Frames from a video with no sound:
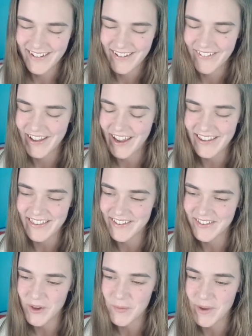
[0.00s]
I hate
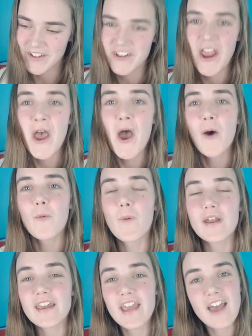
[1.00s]
this so much.
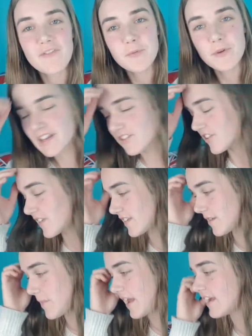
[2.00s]
When I have predictions
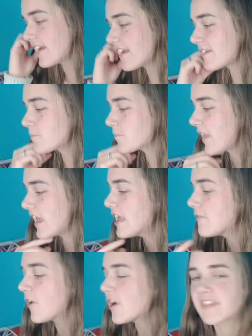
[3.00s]
to make,
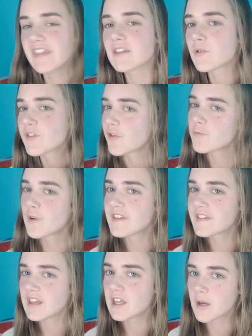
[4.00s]
if I think there is a
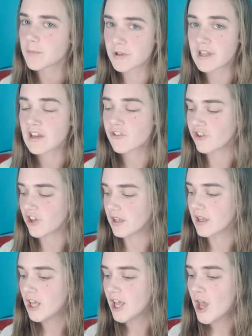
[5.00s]
riskier
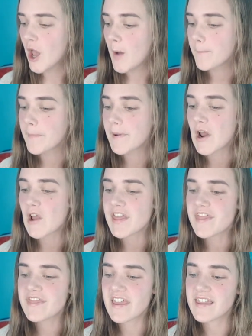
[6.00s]
prediction, but I
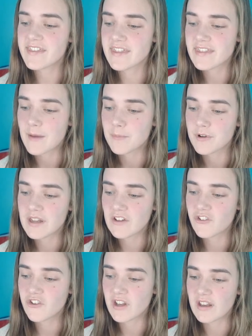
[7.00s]
think that that
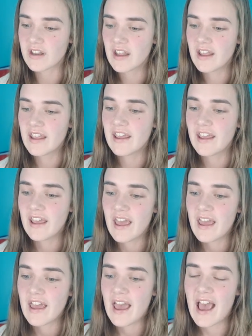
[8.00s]
prediction
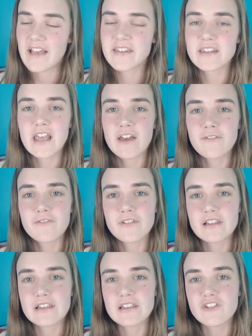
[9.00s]
has enough
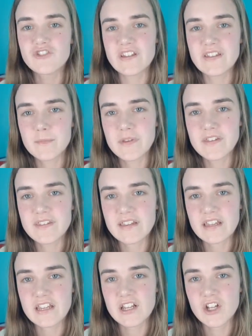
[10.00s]

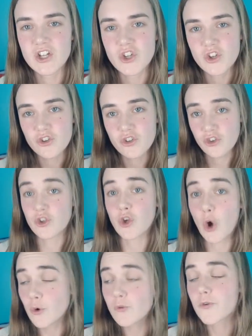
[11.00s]
legitimacy to
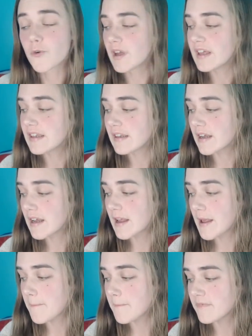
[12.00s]
go for it,
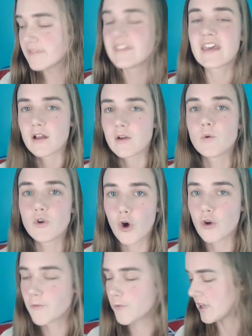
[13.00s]
then I will
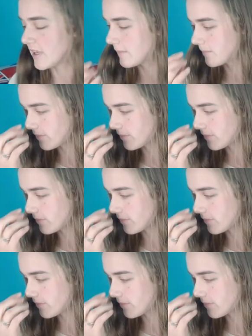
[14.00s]
go for it.